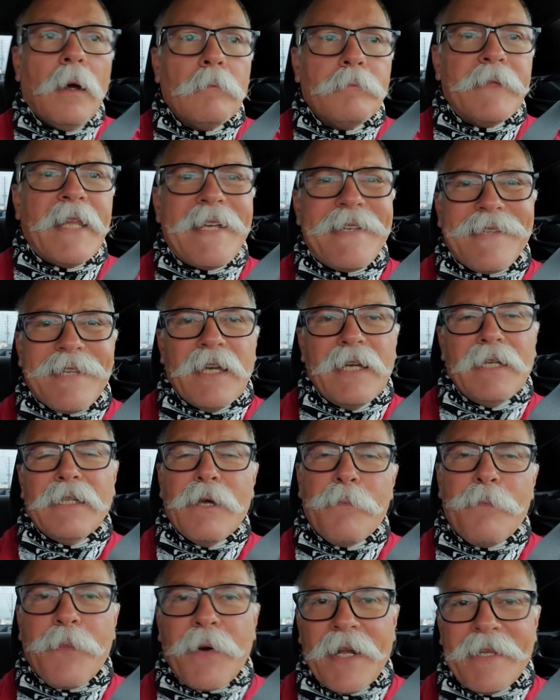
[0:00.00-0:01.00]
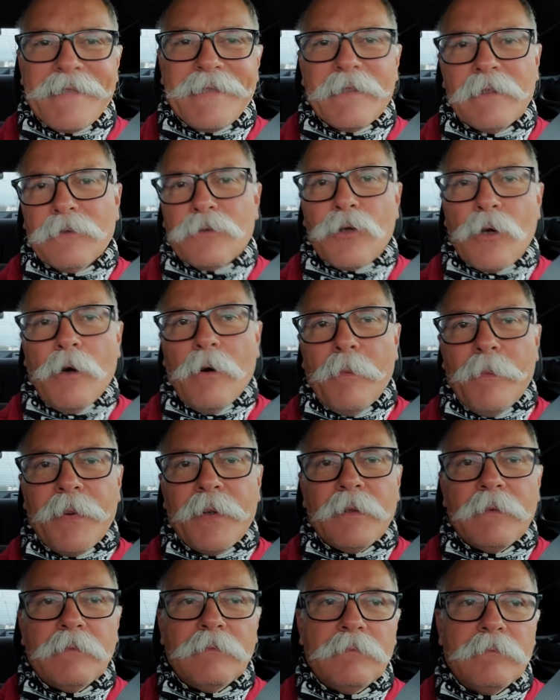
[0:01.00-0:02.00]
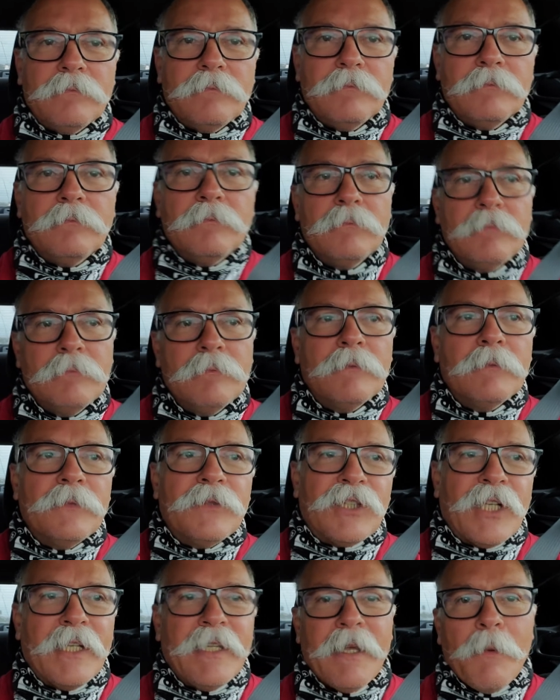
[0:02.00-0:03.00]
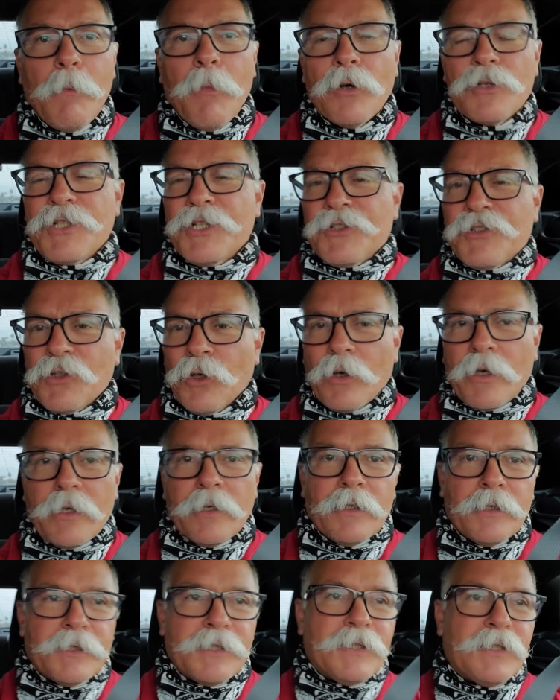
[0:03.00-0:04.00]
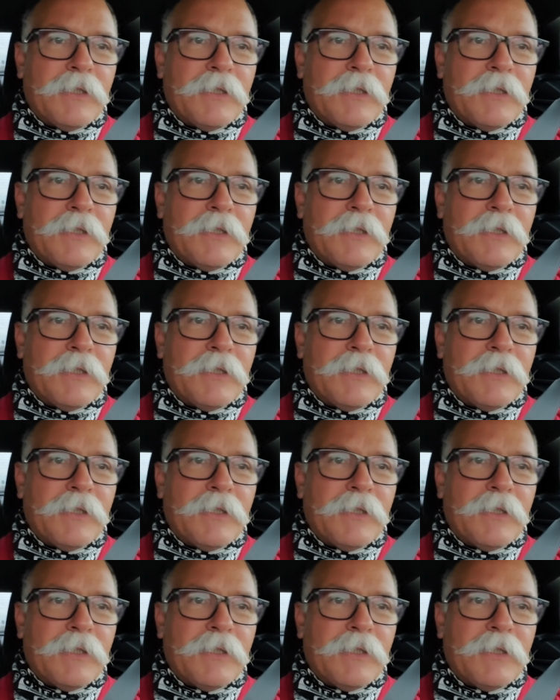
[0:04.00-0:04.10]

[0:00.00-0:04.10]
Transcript: They say that President Trump said the bunch of suckers.